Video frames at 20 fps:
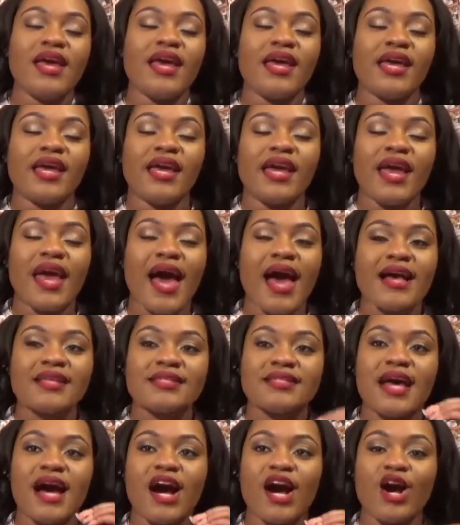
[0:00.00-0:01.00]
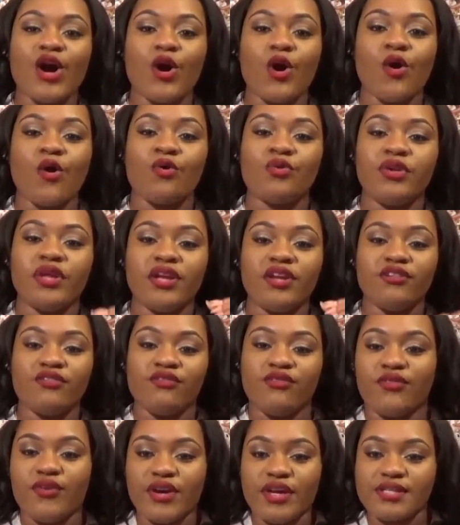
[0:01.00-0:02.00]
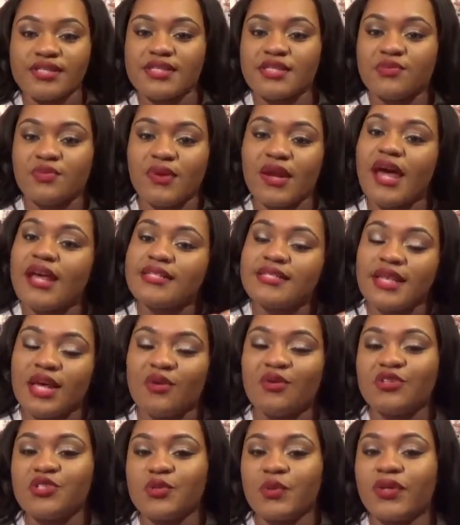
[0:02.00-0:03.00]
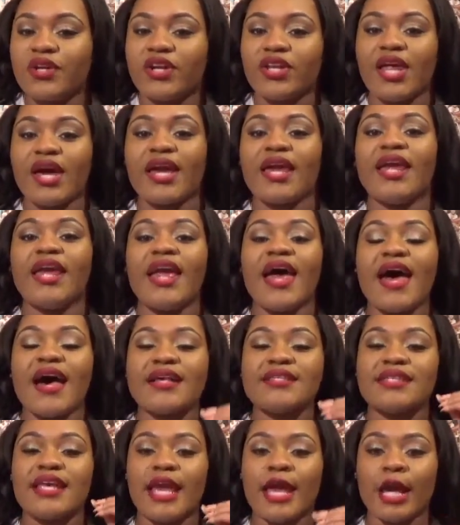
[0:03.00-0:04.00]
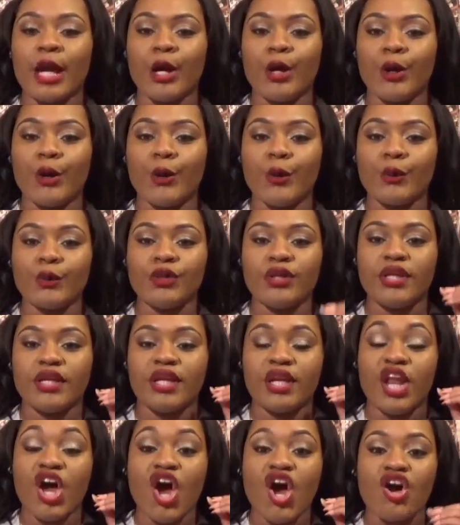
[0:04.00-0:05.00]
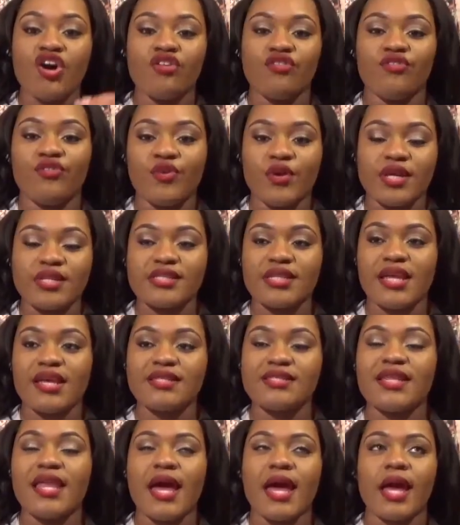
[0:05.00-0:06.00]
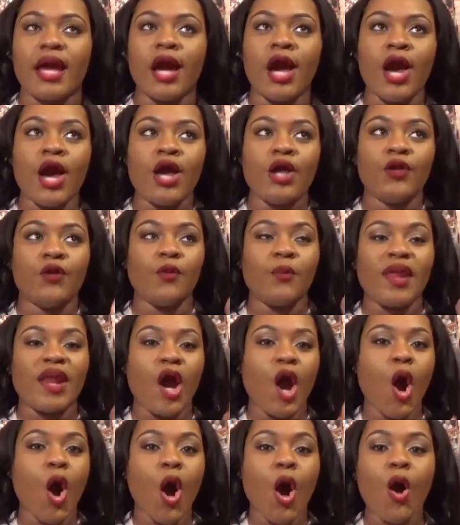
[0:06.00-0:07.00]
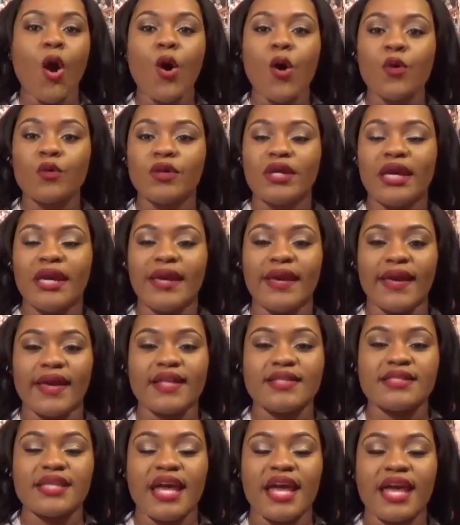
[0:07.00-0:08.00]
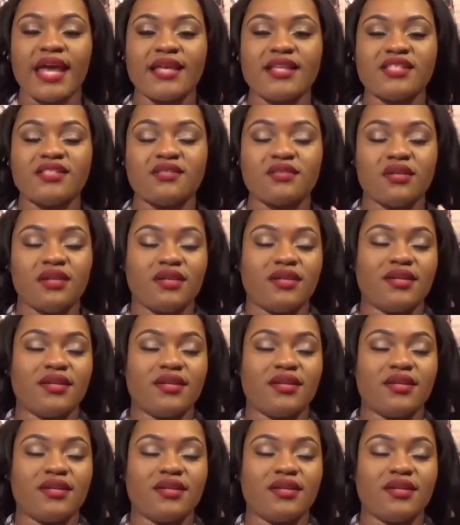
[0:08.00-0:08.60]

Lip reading: he has a golden voice is what I said on Twitter. Like he has a golden voice. It's like no matter how old he gets, like his